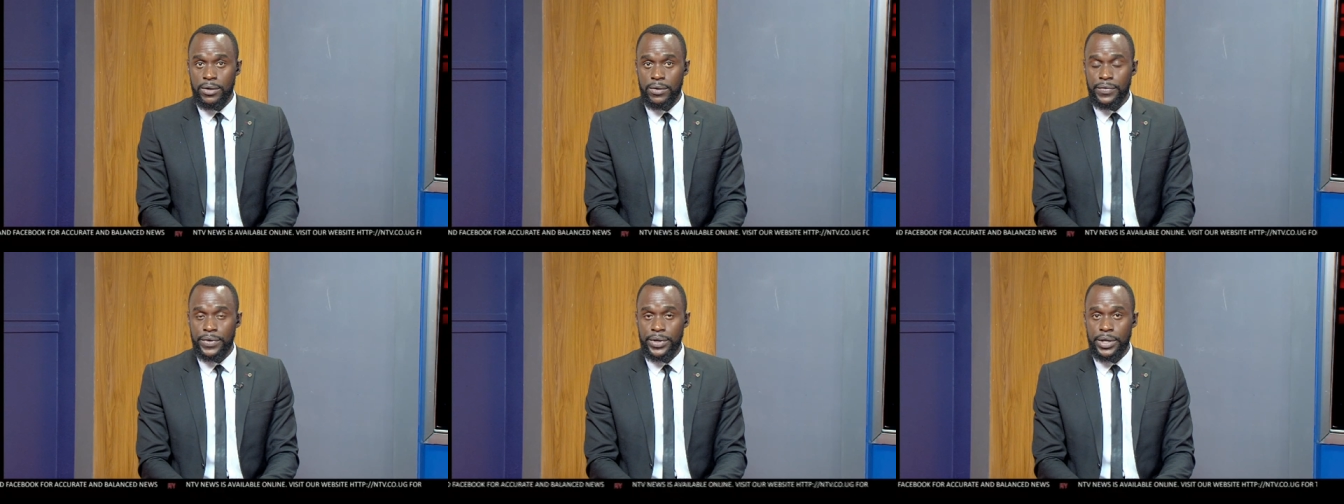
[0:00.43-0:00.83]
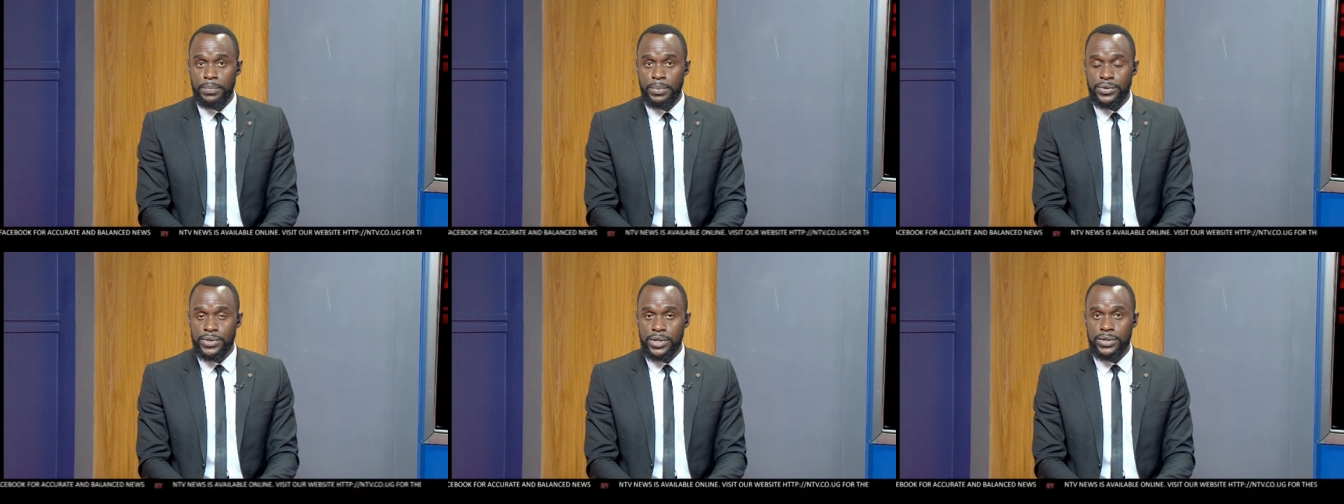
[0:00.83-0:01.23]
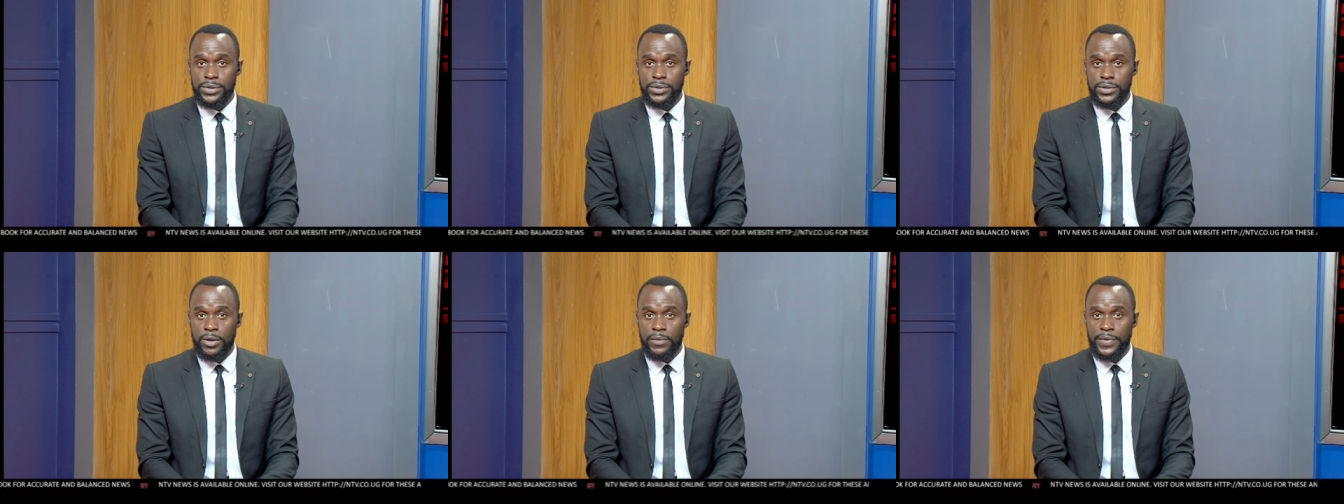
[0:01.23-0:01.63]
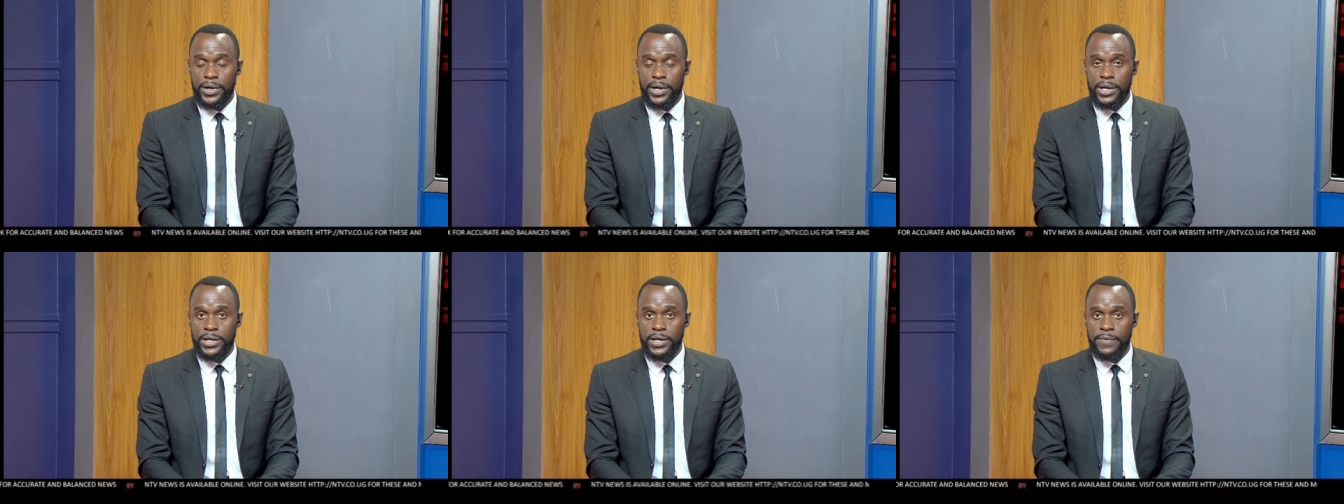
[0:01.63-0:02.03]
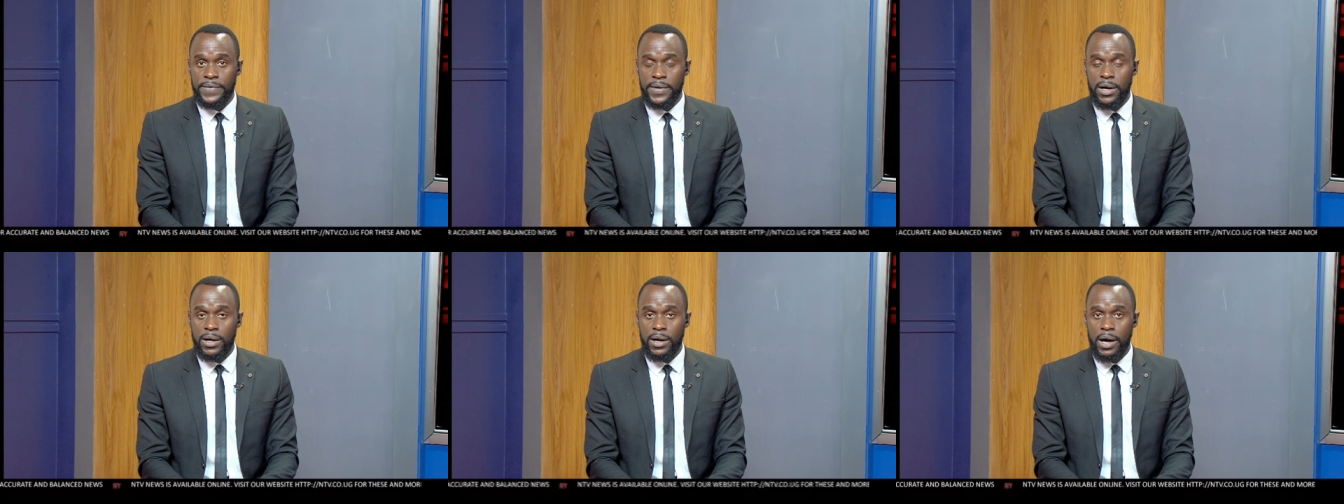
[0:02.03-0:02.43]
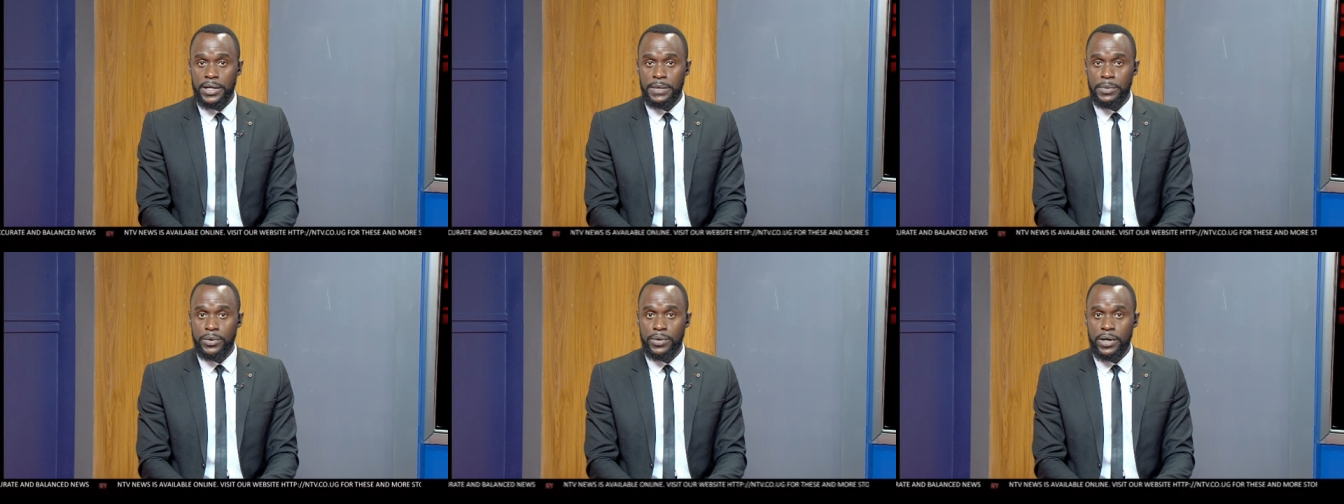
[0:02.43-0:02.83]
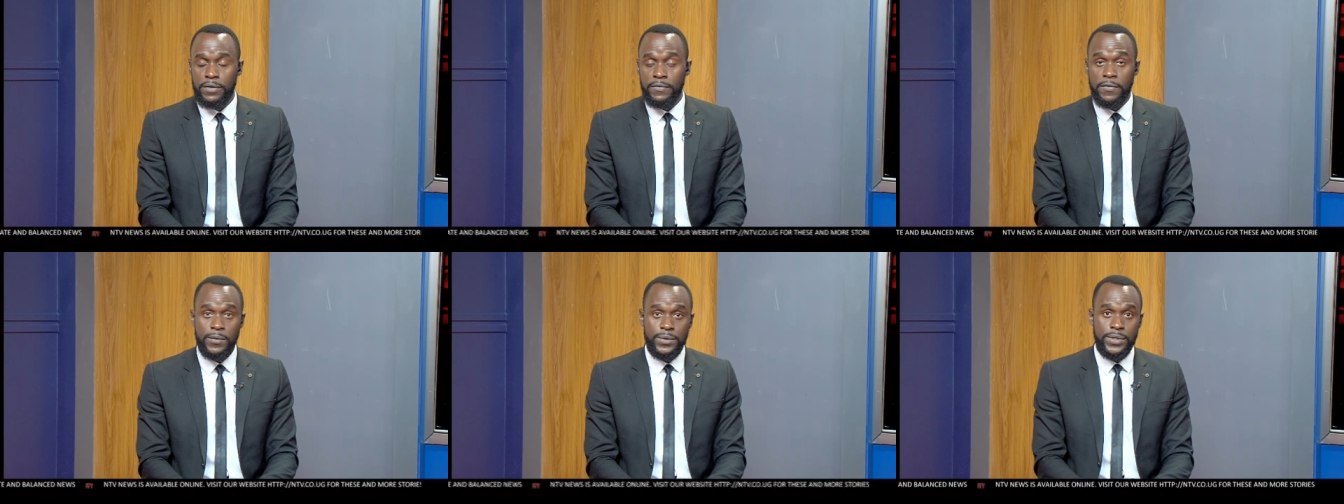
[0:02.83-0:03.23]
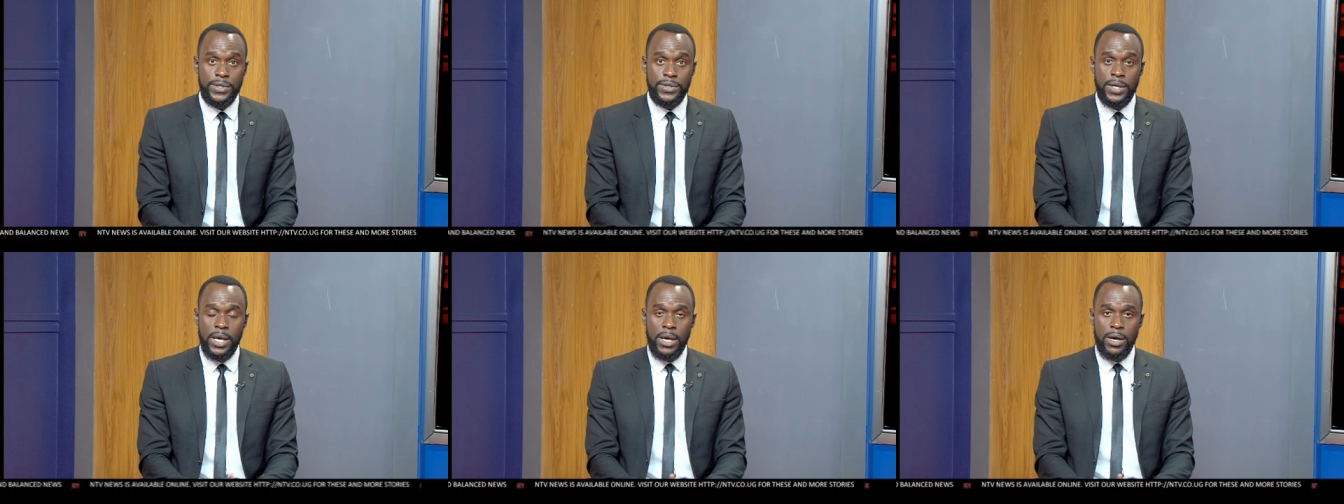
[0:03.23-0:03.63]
on the positions of the A D F, the Allied Democratic Forces